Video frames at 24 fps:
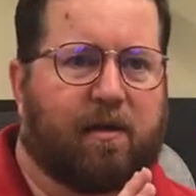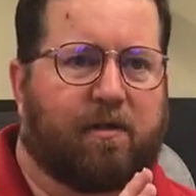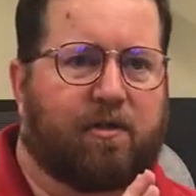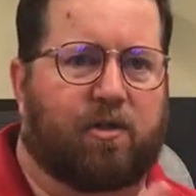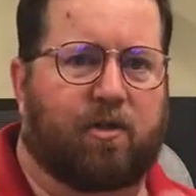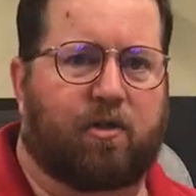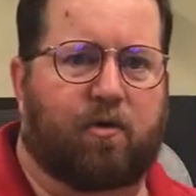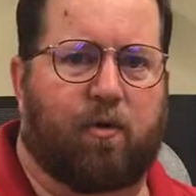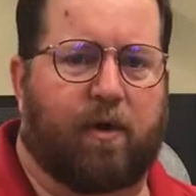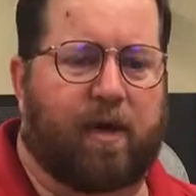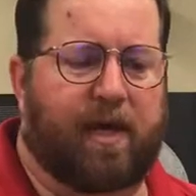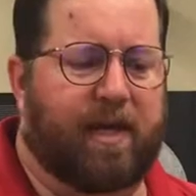
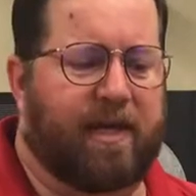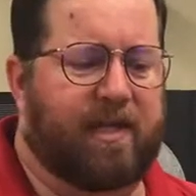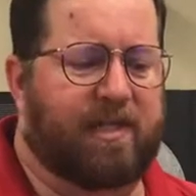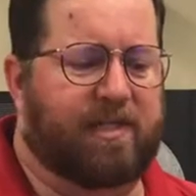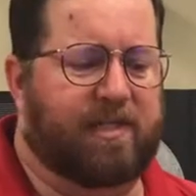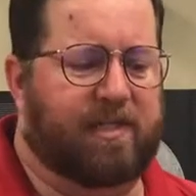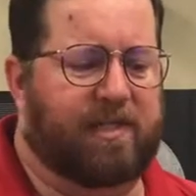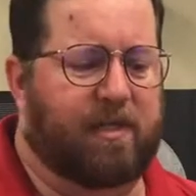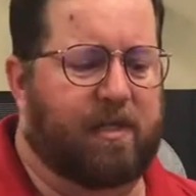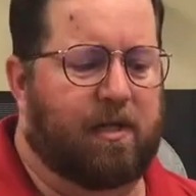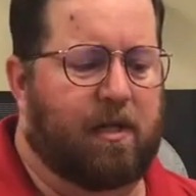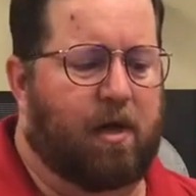
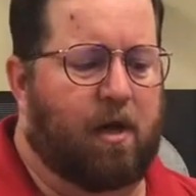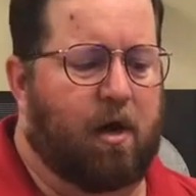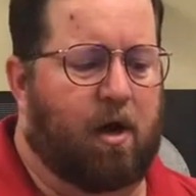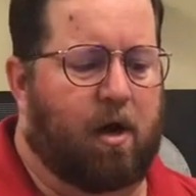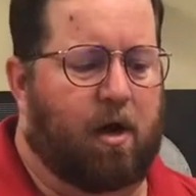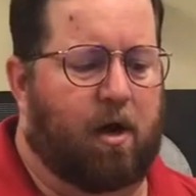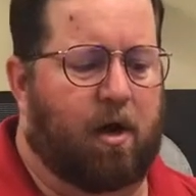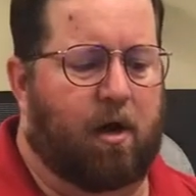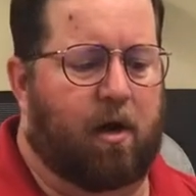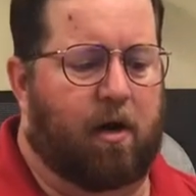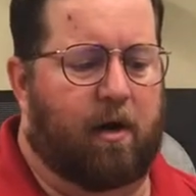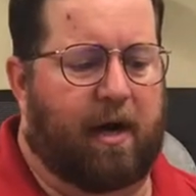degrees
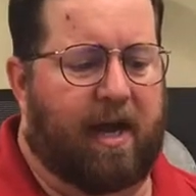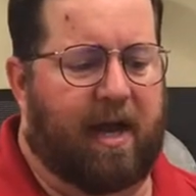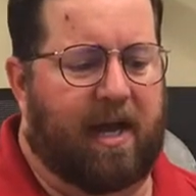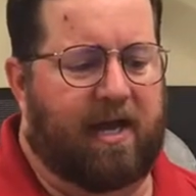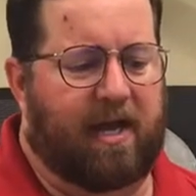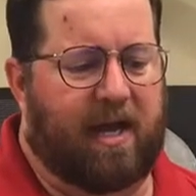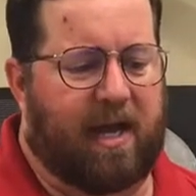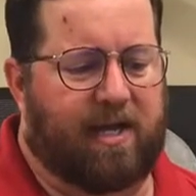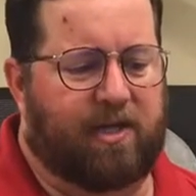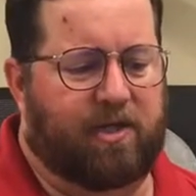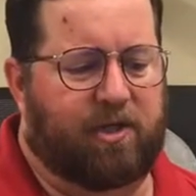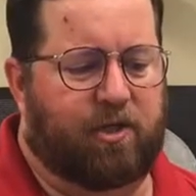are,
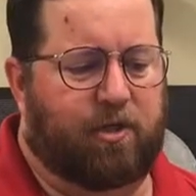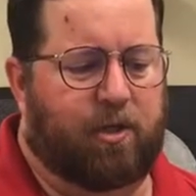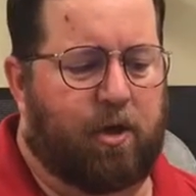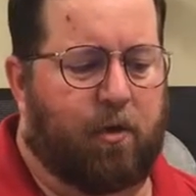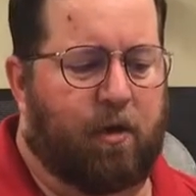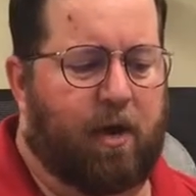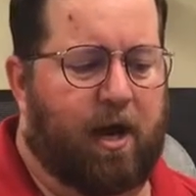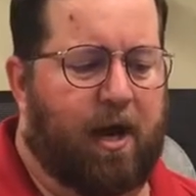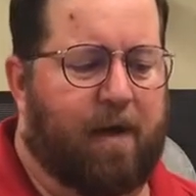as you go